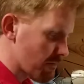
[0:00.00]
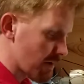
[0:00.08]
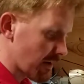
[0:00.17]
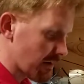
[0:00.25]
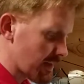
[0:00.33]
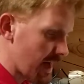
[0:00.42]

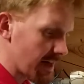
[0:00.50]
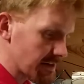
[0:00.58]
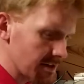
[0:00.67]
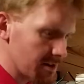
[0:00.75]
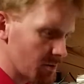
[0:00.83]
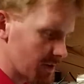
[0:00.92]
But the
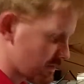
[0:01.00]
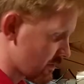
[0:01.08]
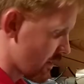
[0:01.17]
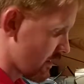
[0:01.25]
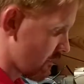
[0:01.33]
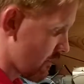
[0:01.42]
idea
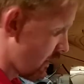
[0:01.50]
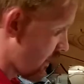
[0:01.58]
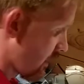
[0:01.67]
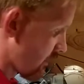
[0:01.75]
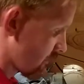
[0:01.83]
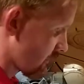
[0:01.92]
with uh, a
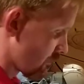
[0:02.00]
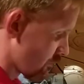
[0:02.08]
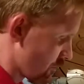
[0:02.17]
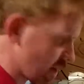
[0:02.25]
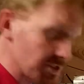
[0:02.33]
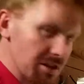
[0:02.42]
lot of
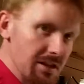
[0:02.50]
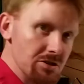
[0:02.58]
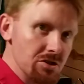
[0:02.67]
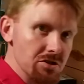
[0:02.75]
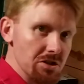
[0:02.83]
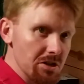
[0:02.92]

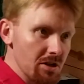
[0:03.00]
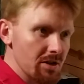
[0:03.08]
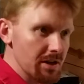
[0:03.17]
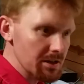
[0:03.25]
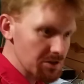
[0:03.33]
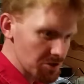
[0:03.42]
residential
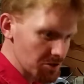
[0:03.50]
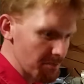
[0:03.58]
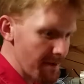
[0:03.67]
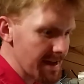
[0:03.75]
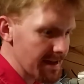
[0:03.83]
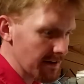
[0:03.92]
security is to
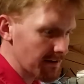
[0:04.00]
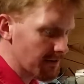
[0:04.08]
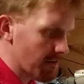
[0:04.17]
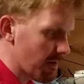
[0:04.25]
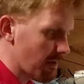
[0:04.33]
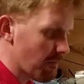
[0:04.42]
make it
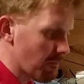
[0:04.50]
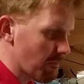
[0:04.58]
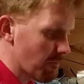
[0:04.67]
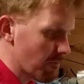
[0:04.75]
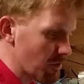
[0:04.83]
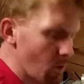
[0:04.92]
uh,
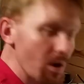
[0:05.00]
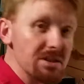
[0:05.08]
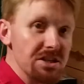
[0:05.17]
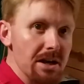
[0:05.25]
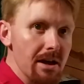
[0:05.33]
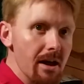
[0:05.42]

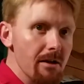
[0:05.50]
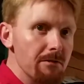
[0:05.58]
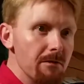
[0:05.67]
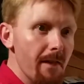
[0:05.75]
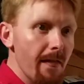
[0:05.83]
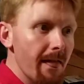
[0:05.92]
noisy
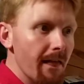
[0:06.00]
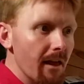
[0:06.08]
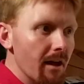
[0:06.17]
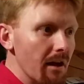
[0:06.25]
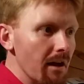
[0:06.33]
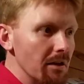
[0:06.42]
enough,
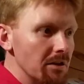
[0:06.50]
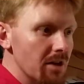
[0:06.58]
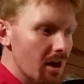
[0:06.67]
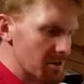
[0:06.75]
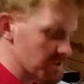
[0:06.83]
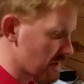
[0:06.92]
uh,
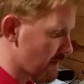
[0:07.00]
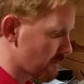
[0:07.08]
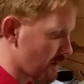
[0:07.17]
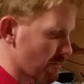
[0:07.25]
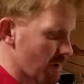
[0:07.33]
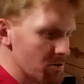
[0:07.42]
cause
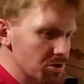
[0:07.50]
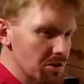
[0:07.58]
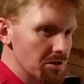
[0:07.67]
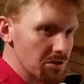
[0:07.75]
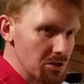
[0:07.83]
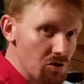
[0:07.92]
enough
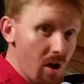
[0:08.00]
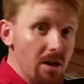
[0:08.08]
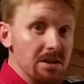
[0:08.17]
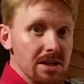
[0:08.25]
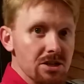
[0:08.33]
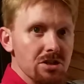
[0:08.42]
commotion to draw
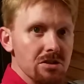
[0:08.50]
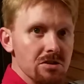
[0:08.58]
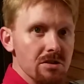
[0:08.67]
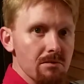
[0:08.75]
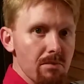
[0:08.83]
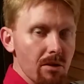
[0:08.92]
attention
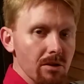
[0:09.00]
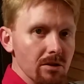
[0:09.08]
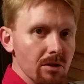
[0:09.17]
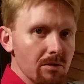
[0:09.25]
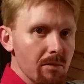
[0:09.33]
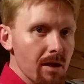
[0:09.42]
to the
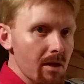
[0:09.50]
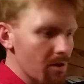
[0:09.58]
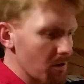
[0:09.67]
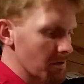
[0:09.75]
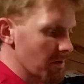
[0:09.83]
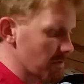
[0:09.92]
burglar,
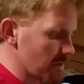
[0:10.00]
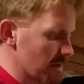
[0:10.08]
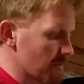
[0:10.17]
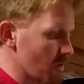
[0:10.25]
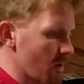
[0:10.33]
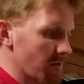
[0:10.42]
or the
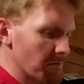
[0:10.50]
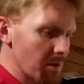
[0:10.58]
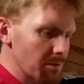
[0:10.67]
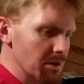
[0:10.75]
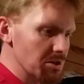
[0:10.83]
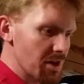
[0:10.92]
thief, whoever
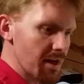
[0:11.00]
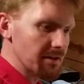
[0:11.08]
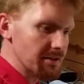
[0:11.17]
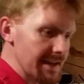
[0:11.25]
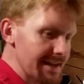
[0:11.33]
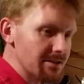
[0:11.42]
may be
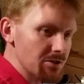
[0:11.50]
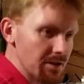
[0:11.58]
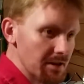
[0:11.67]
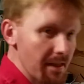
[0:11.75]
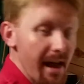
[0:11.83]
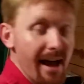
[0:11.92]
trying to enter
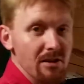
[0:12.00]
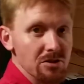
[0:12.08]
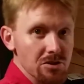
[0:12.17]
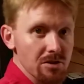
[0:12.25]
into the house